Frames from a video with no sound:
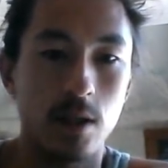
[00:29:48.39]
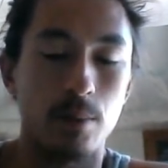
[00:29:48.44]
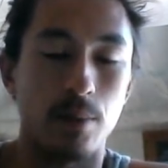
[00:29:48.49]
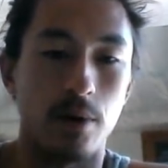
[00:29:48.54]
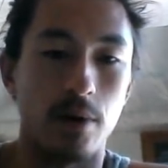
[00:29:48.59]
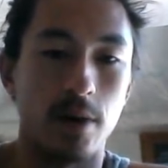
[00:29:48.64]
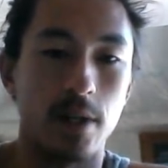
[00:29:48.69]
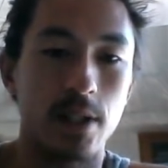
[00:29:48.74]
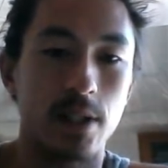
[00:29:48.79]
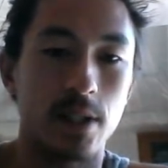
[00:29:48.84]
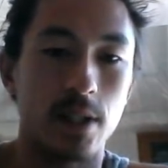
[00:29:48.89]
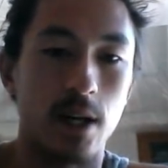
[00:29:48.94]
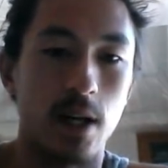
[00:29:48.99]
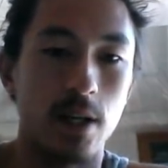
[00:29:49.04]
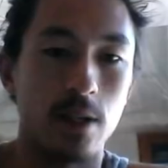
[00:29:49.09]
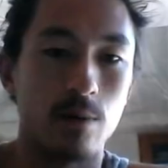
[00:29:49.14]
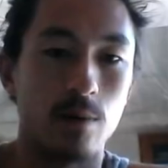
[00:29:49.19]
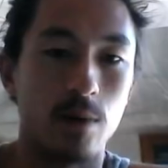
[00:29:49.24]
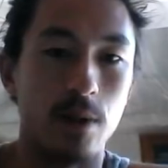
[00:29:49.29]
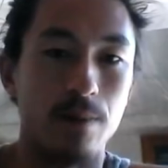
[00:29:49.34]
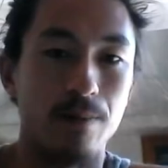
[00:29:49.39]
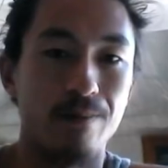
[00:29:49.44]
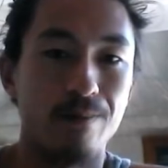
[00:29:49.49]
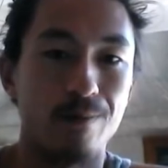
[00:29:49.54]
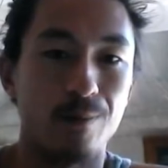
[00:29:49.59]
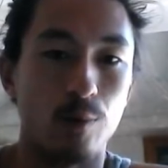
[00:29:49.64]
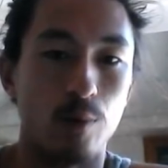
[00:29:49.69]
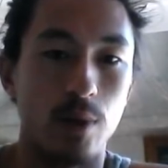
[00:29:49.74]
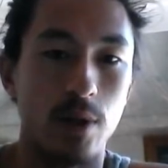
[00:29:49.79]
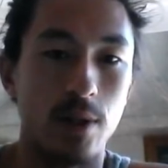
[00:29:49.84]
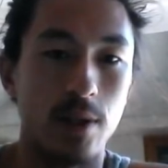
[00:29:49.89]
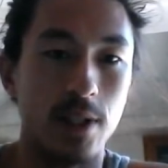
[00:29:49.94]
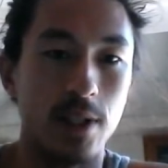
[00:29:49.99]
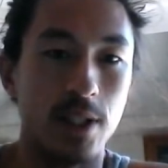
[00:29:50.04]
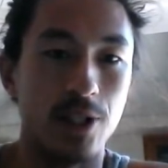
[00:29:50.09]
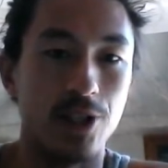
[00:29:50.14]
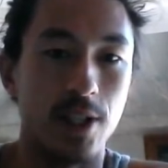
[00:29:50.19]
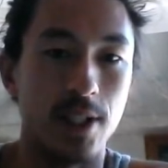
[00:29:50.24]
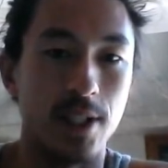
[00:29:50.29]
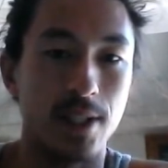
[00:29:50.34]
Burning Sun would really
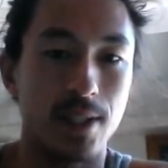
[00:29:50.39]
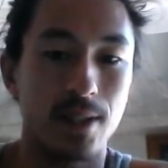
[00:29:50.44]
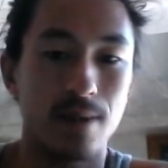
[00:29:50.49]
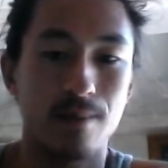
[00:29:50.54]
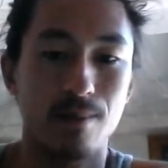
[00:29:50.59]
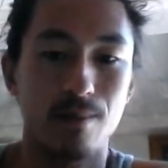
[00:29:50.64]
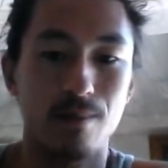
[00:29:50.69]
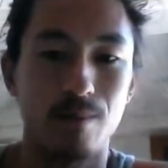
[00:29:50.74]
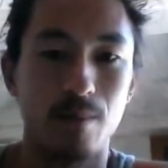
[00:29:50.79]
just